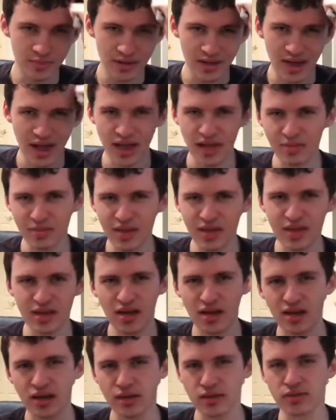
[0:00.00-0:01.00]
helmet
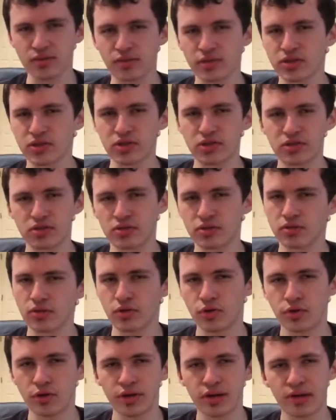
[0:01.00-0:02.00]
on his original
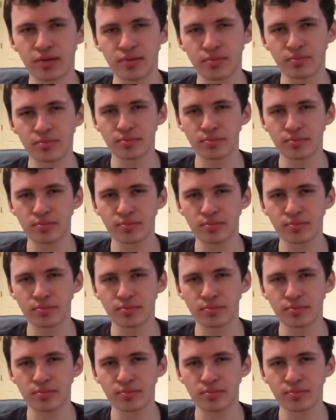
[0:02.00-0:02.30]
toy.